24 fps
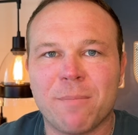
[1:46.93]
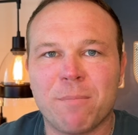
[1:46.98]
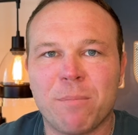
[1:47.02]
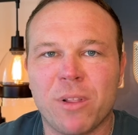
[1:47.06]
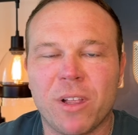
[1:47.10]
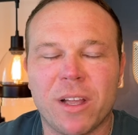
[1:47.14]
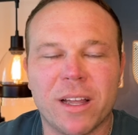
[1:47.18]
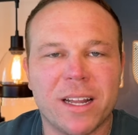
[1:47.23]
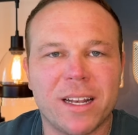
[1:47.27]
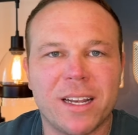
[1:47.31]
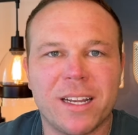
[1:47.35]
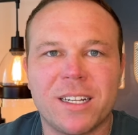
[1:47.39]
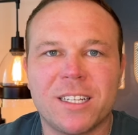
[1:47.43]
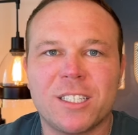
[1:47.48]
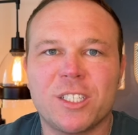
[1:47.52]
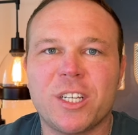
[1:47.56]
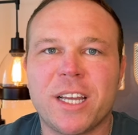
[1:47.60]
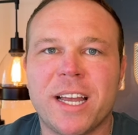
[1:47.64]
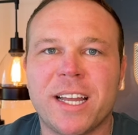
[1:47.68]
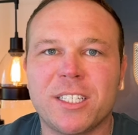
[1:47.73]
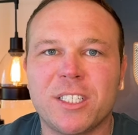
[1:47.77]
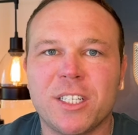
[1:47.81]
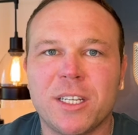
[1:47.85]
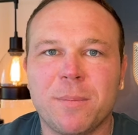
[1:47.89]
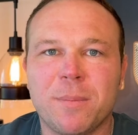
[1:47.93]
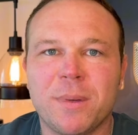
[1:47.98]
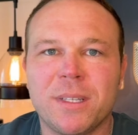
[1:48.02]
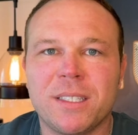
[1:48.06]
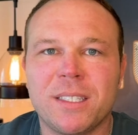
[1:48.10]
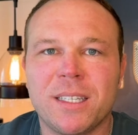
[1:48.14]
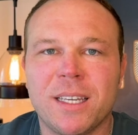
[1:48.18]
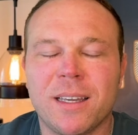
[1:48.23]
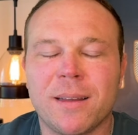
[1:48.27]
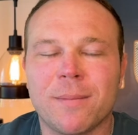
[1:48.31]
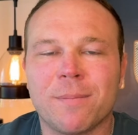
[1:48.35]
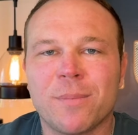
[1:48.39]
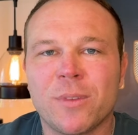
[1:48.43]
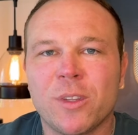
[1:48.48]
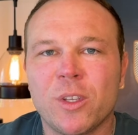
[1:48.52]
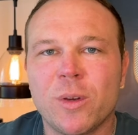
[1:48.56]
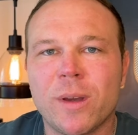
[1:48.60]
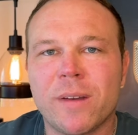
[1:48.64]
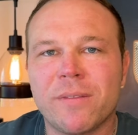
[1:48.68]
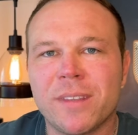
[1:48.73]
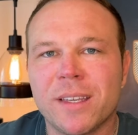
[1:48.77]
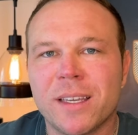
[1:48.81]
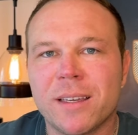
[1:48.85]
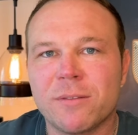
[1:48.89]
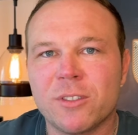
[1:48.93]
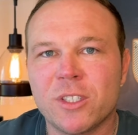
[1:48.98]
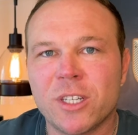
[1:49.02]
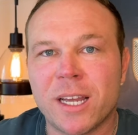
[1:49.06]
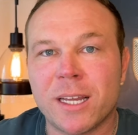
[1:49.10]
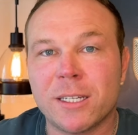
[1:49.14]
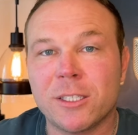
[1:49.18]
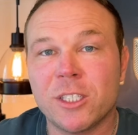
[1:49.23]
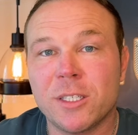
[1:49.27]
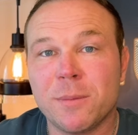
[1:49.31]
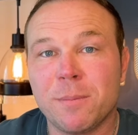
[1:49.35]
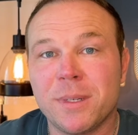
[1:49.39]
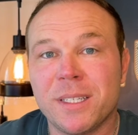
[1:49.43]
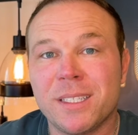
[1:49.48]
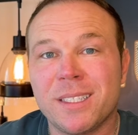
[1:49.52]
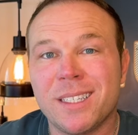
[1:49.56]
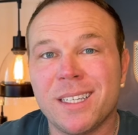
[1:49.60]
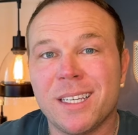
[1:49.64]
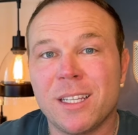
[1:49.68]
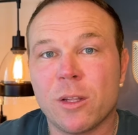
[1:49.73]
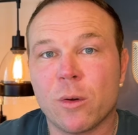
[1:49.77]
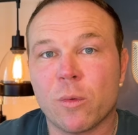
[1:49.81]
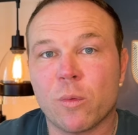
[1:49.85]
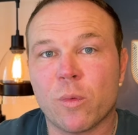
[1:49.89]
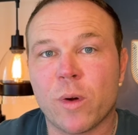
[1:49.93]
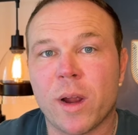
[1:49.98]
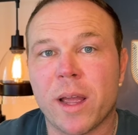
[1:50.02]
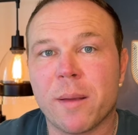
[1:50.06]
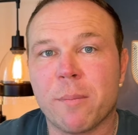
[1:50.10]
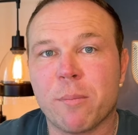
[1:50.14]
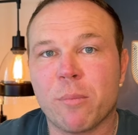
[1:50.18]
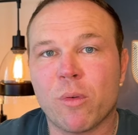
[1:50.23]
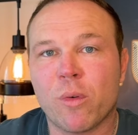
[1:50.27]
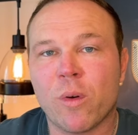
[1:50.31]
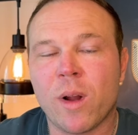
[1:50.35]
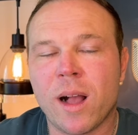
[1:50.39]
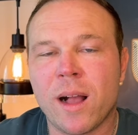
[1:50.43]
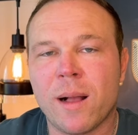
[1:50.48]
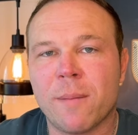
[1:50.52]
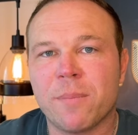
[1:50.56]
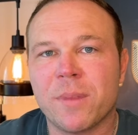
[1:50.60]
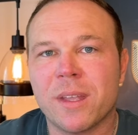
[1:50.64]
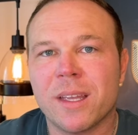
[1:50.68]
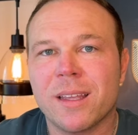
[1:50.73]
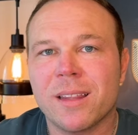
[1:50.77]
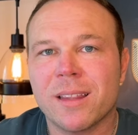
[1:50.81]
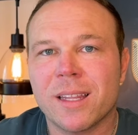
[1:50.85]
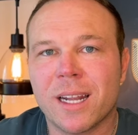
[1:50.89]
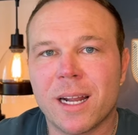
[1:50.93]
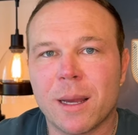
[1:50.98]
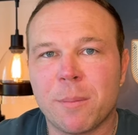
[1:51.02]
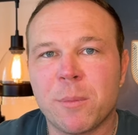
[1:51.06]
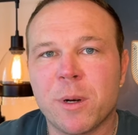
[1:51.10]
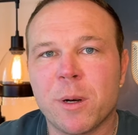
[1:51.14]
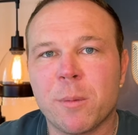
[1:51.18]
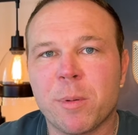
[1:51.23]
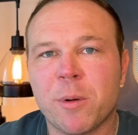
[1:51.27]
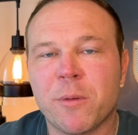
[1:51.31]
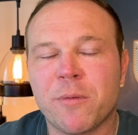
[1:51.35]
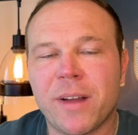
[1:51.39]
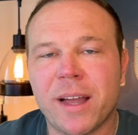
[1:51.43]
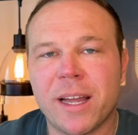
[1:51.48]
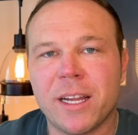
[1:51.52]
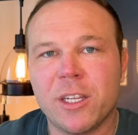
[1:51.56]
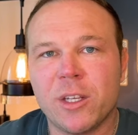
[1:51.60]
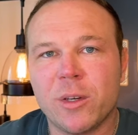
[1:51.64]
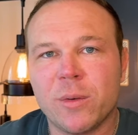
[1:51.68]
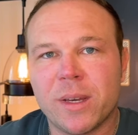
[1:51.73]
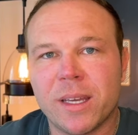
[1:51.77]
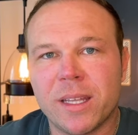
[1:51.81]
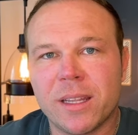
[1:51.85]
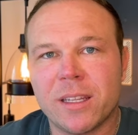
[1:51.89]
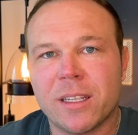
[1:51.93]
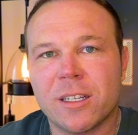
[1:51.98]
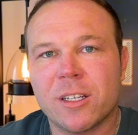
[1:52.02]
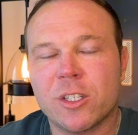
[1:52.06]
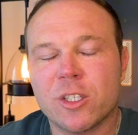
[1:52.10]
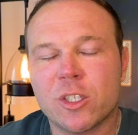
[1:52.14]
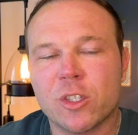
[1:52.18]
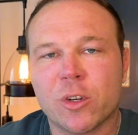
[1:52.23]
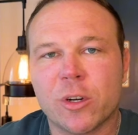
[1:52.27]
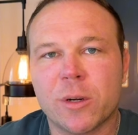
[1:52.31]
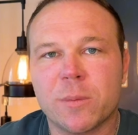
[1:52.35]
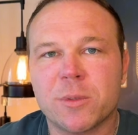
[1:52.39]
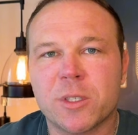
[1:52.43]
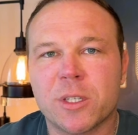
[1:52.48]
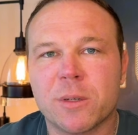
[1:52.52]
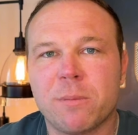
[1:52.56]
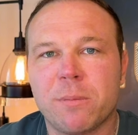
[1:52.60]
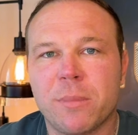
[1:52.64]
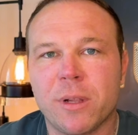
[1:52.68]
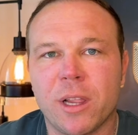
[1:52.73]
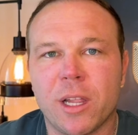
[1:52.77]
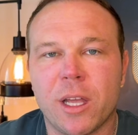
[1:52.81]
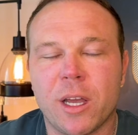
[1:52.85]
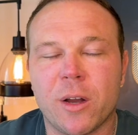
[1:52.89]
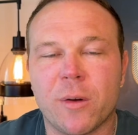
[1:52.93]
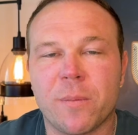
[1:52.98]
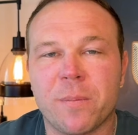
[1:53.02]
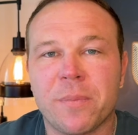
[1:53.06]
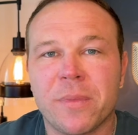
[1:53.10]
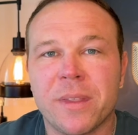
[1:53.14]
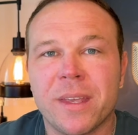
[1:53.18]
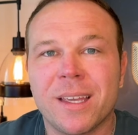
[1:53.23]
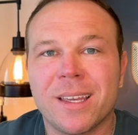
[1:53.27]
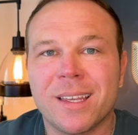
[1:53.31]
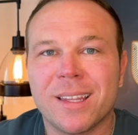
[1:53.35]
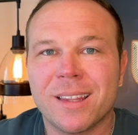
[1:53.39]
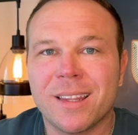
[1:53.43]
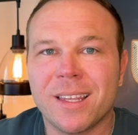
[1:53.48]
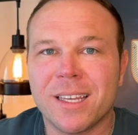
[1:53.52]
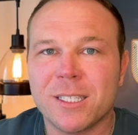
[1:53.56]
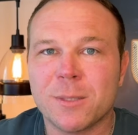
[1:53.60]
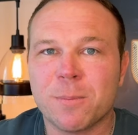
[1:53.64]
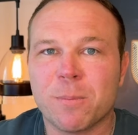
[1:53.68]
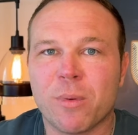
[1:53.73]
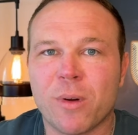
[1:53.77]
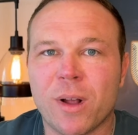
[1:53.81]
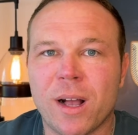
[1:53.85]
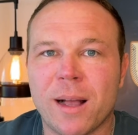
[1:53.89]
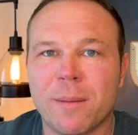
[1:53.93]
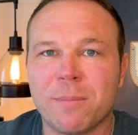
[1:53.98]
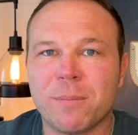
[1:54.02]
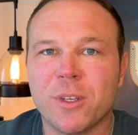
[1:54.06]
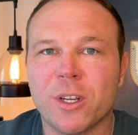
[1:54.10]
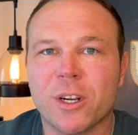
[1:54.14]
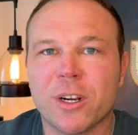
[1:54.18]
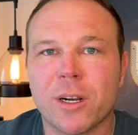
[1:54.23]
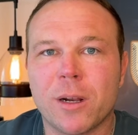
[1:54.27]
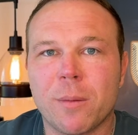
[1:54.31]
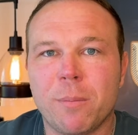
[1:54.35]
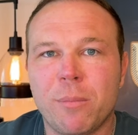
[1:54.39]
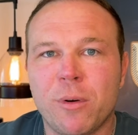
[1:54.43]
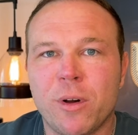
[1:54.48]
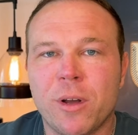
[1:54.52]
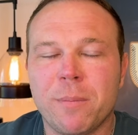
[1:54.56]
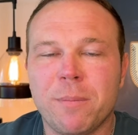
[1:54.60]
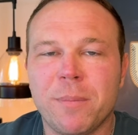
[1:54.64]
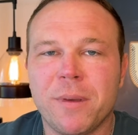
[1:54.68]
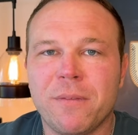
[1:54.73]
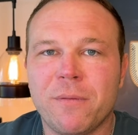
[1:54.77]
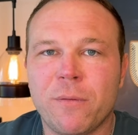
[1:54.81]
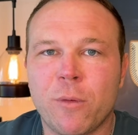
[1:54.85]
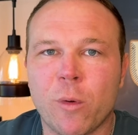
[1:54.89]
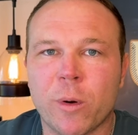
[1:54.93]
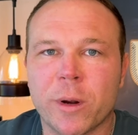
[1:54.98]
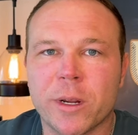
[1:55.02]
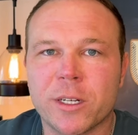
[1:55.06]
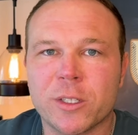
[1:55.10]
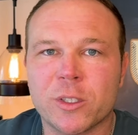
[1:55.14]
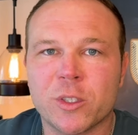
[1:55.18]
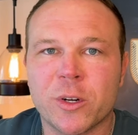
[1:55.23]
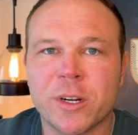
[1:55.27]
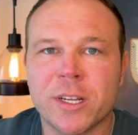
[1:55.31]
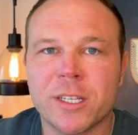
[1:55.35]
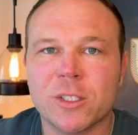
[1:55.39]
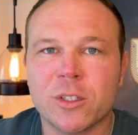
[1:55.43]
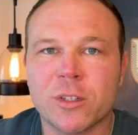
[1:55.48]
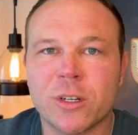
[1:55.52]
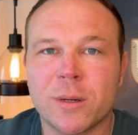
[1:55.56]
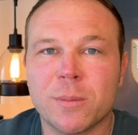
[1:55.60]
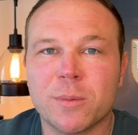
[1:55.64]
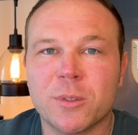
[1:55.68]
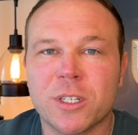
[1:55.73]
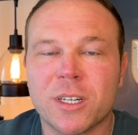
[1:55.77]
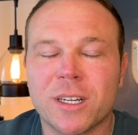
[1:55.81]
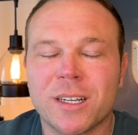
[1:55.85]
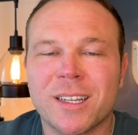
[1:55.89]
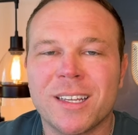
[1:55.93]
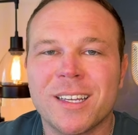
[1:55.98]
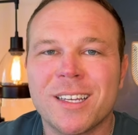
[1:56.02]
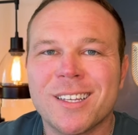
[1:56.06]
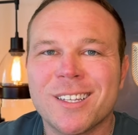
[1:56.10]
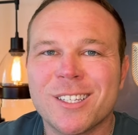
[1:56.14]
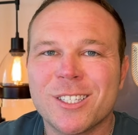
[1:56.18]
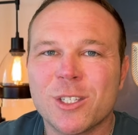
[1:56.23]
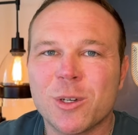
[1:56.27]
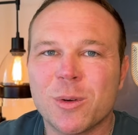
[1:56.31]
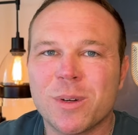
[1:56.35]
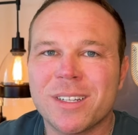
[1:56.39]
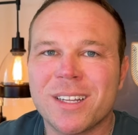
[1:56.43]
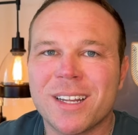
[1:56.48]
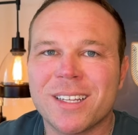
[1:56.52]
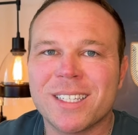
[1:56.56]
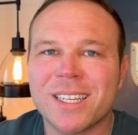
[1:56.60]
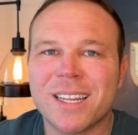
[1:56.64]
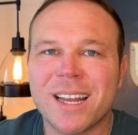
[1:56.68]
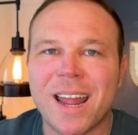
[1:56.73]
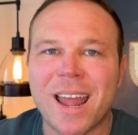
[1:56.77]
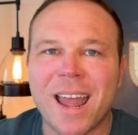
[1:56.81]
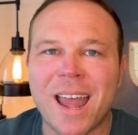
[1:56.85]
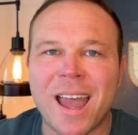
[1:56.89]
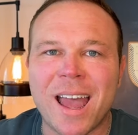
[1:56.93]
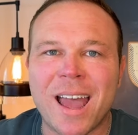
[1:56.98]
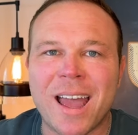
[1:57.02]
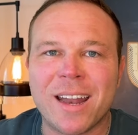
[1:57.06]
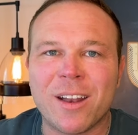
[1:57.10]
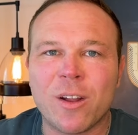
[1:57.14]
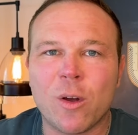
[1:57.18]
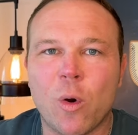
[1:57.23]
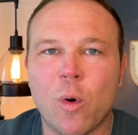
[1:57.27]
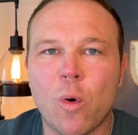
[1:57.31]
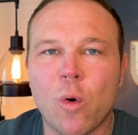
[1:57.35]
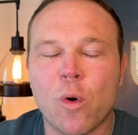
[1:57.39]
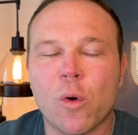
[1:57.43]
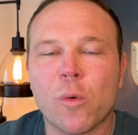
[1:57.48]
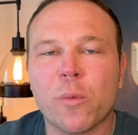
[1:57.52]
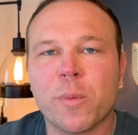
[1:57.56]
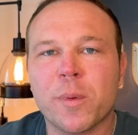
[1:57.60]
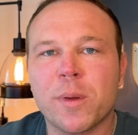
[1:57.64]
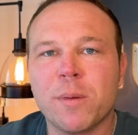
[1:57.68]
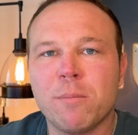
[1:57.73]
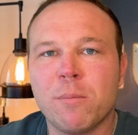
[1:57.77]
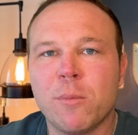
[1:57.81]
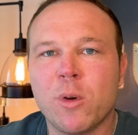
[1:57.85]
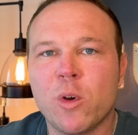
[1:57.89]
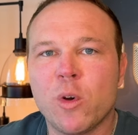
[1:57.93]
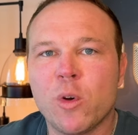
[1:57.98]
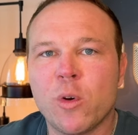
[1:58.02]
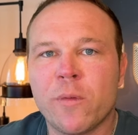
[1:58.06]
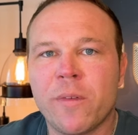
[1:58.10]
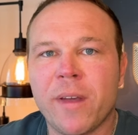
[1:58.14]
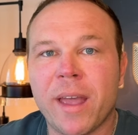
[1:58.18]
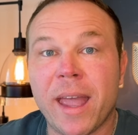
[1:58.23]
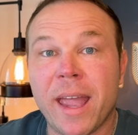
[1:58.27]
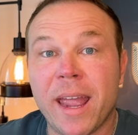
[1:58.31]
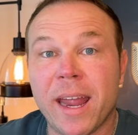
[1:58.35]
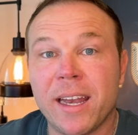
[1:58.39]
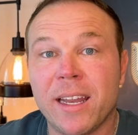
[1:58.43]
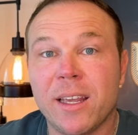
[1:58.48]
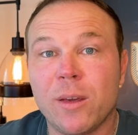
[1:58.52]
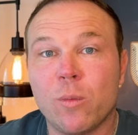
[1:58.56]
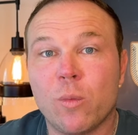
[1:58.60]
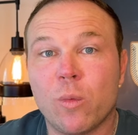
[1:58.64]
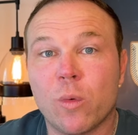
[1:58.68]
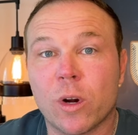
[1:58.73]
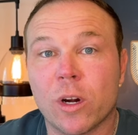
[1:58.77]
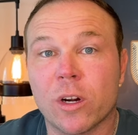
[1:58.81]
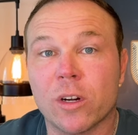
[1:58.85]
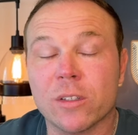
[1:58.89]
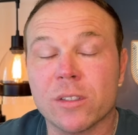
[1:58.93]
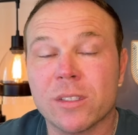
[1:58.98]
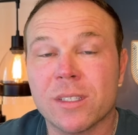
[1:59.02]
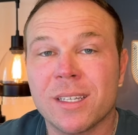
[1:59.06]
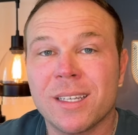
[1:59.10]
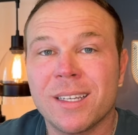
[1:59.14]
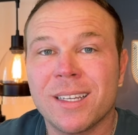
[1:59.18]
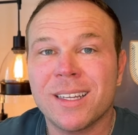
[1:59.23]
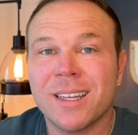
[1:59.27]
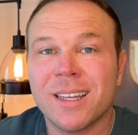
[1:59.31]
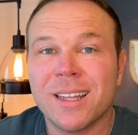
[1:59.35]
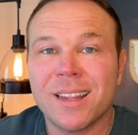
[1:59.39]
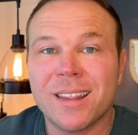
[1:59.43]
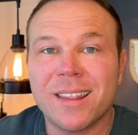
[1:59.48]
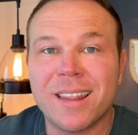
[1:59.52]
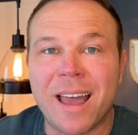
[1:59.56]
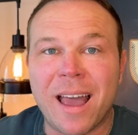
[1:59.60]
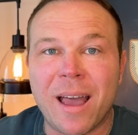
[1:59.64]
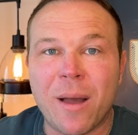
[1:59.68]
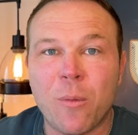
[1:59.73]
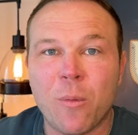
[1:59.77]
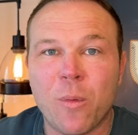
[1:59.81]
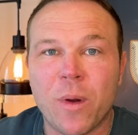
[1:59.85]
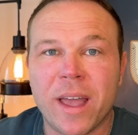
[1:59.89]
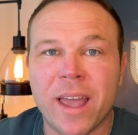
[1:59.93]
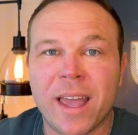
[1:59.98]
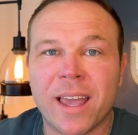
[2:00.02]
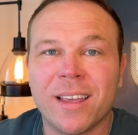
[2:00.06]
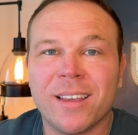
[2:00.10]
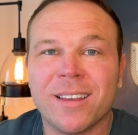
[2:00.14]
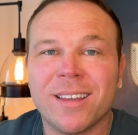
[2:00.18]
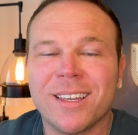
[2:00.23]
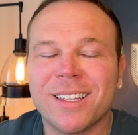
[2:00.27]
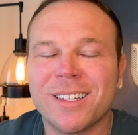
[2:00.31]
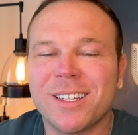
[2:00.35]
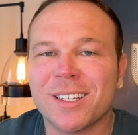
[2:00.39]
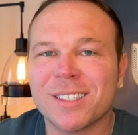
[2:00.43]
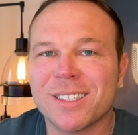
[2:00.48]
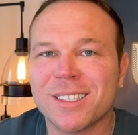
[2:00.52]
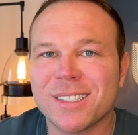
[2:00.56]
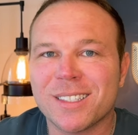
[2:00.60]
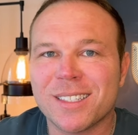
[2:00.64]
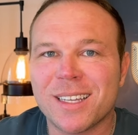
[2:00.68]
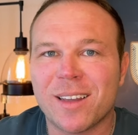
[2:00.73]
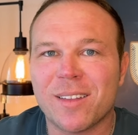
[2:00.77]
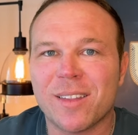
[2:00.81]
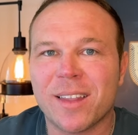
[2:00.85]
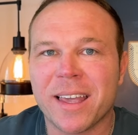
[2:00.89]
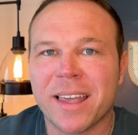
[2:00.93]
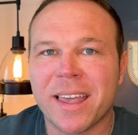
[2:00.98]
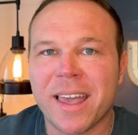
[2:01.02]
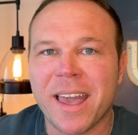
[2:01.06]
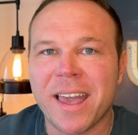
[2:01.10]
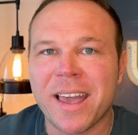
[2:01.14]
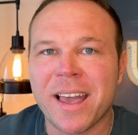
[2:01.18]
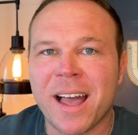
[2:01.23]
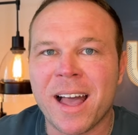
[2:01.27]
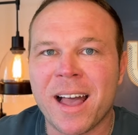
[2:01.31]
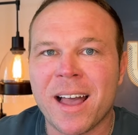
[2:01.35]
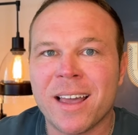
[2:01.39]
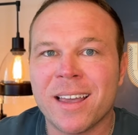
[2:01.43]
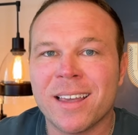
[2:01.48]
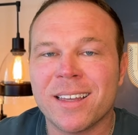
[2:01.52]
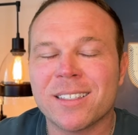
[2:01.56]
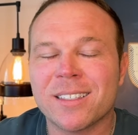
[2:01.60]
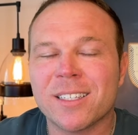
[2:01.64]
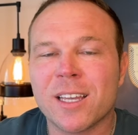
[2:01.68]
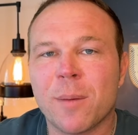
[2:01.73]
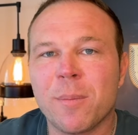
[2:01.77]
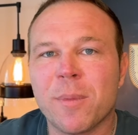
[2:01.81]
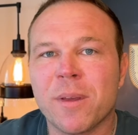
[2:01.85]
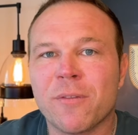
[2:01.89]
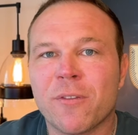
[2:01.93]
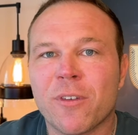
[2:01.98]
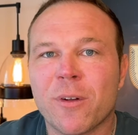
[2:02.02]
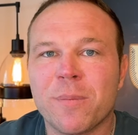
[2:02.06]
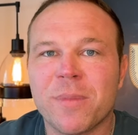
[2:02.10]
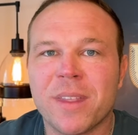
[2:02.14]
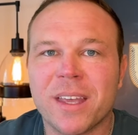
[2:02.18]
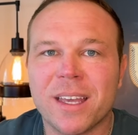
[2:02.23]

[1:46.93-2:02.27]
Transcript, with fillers: plug it into ChatGPT. You have to give ChatGPT the right prompt that I'm going to provide you in the description below this prompt you're going to put before your transcription so it doesn't add or remove any words. That way, it doesn't sound like AI. It's coming from the